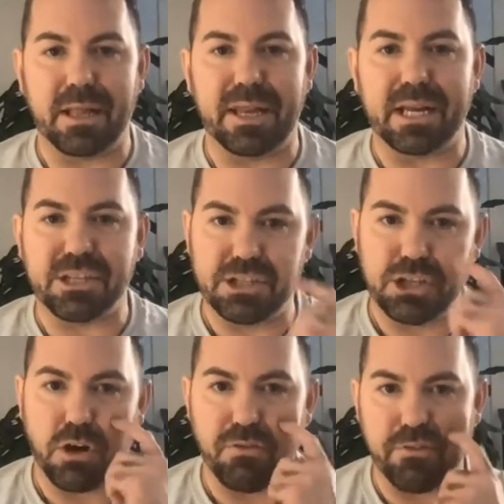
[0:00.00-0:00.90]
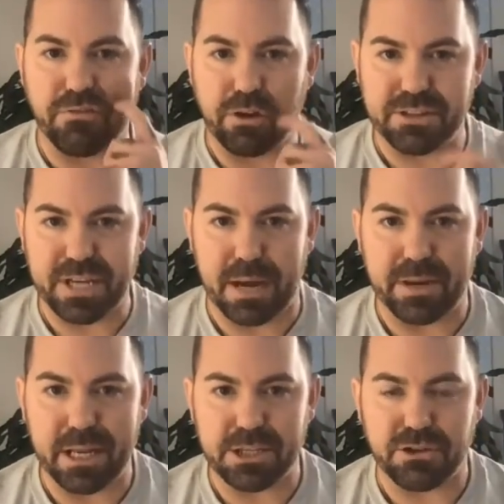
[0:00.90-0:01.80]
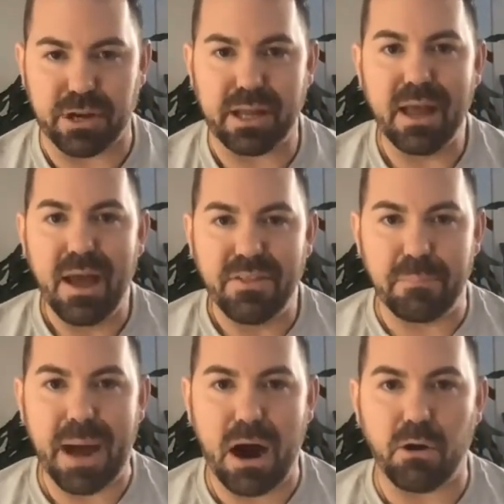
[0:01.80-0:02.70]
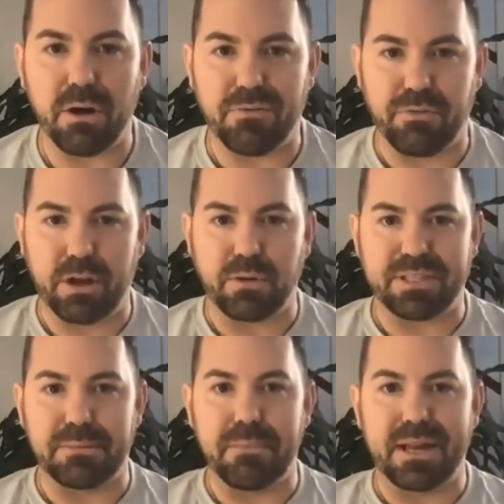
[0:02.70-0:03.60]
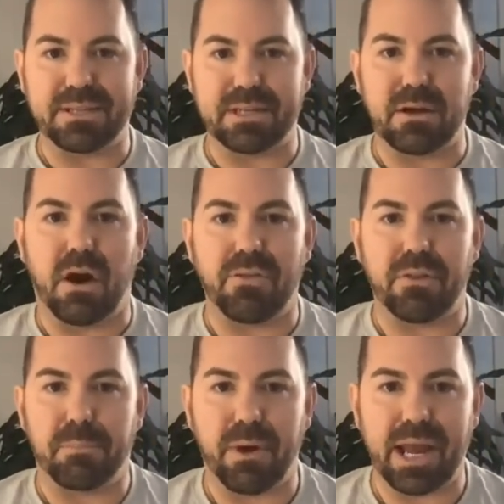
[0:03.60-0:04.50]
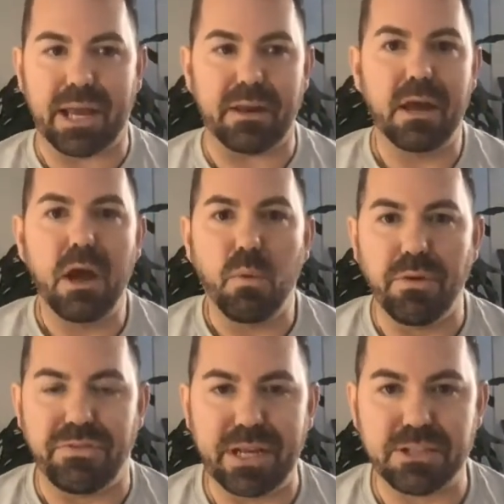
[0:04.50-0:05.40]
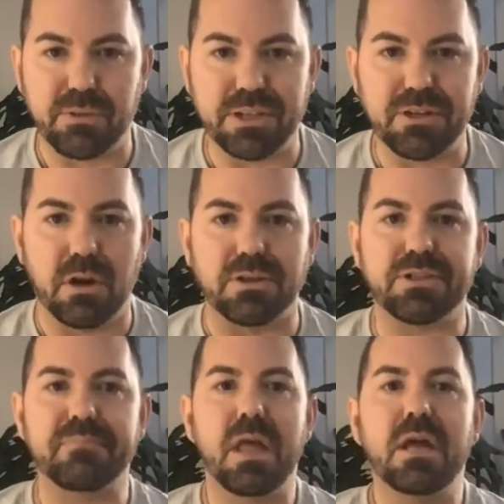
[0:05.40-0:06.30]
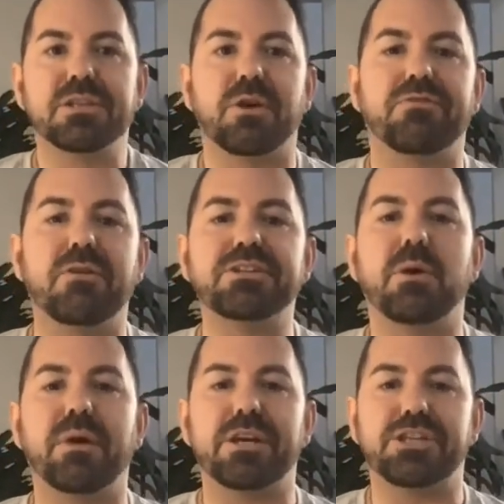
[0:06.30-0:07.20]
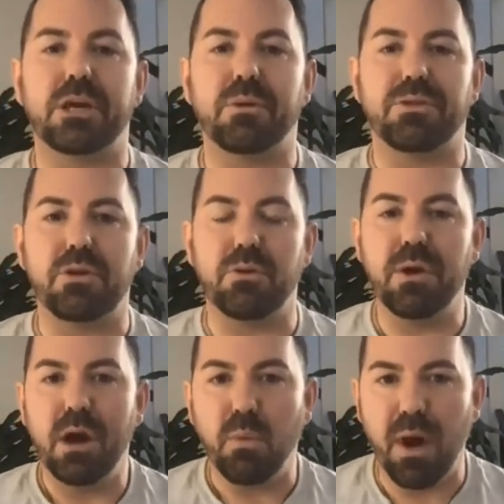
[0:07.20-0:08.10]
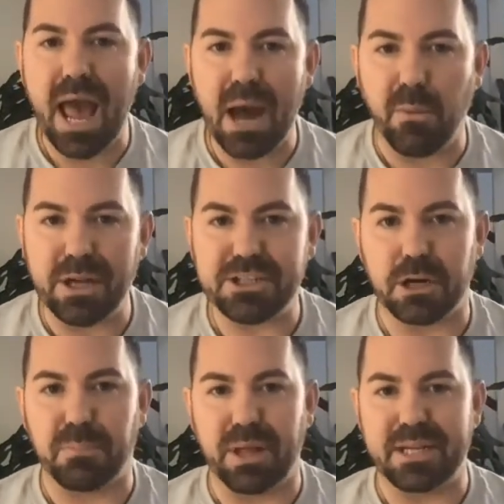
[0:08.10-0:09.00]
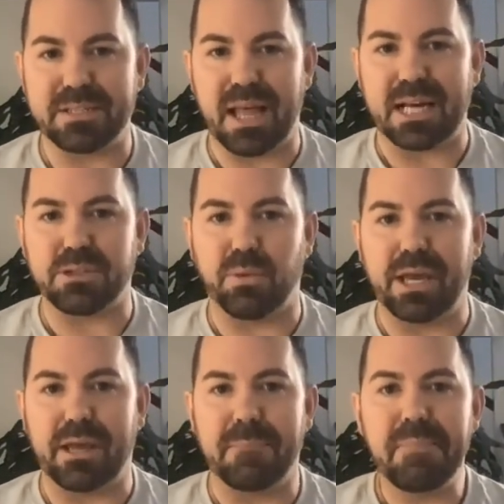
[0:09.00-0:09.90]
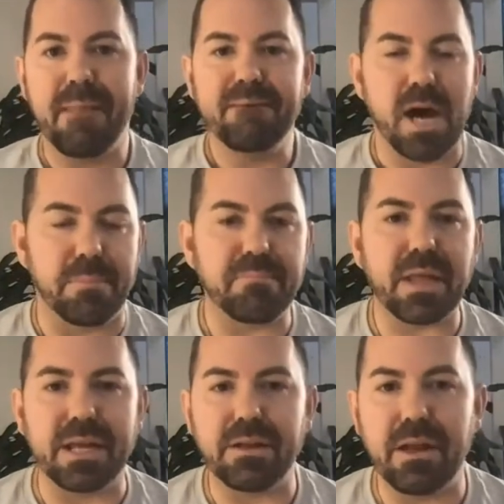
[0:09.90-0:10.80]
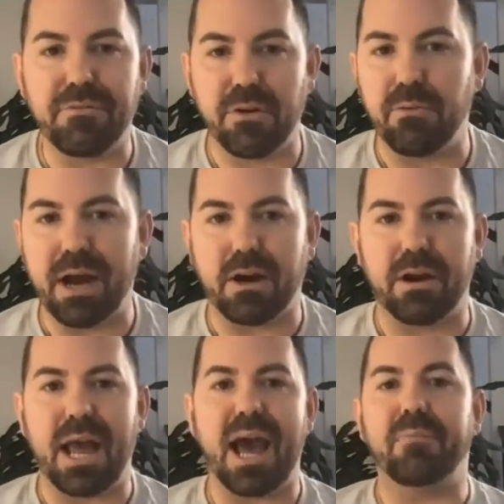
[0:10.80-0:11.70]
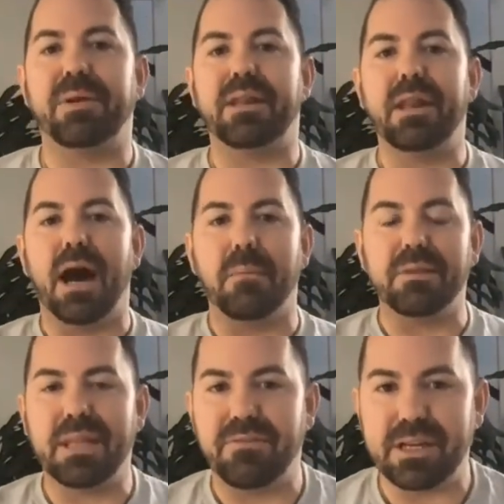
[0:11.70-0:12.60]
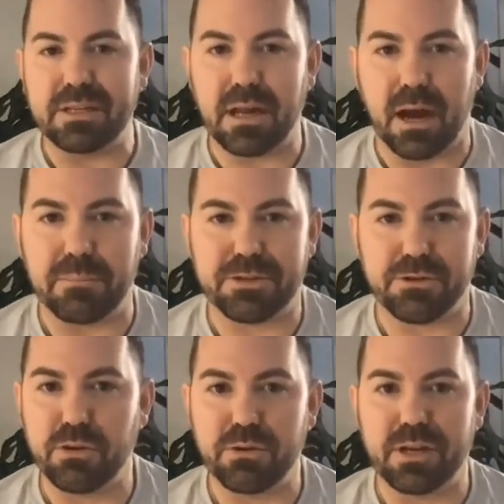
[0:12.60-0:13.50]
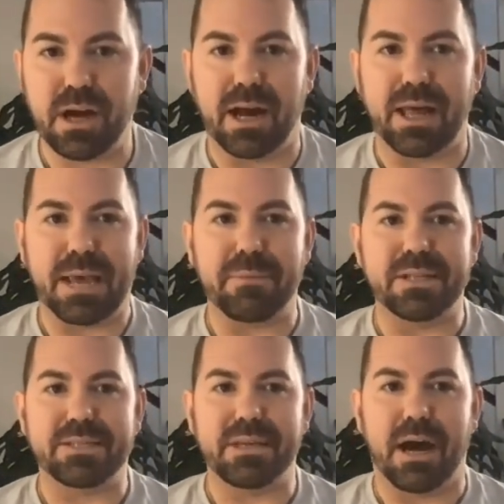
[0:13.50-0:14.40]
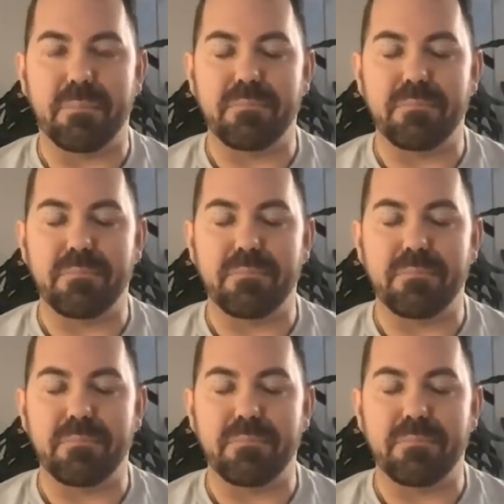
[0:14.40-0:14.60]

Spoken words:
Clinic to show for the first time in history the power of frequency medicine on the brain with these results. So first I want to share with you what took place last week. And for the record, I have been living through Amen's,